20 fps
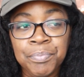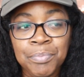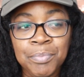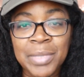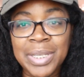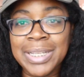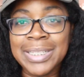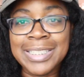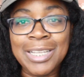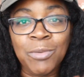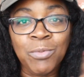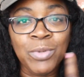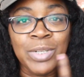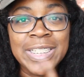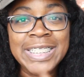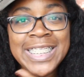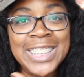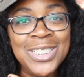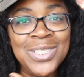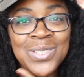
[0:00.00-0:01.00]
Because I
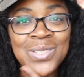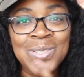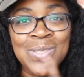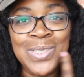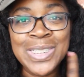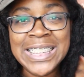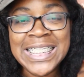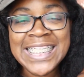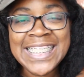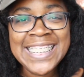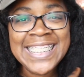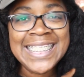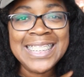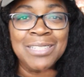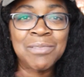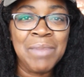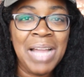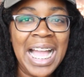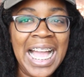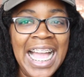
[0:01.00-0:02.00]
want to
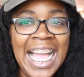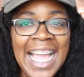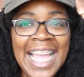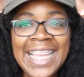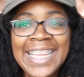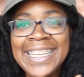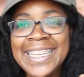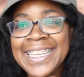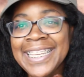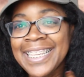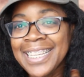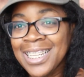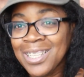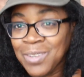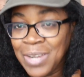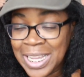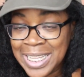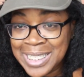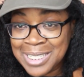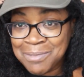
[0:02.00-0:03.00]
see my
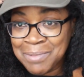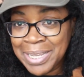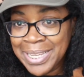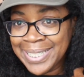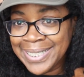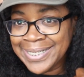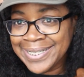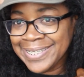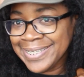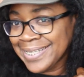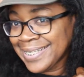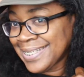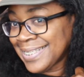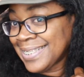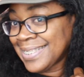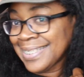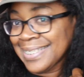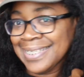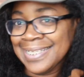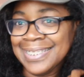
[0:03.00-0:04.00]
white smile.
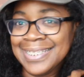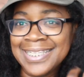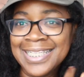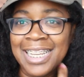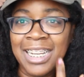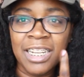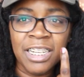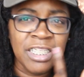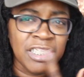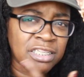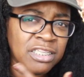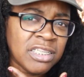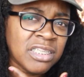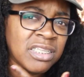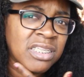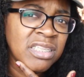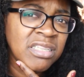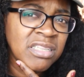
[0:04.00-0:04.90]
Yeah, I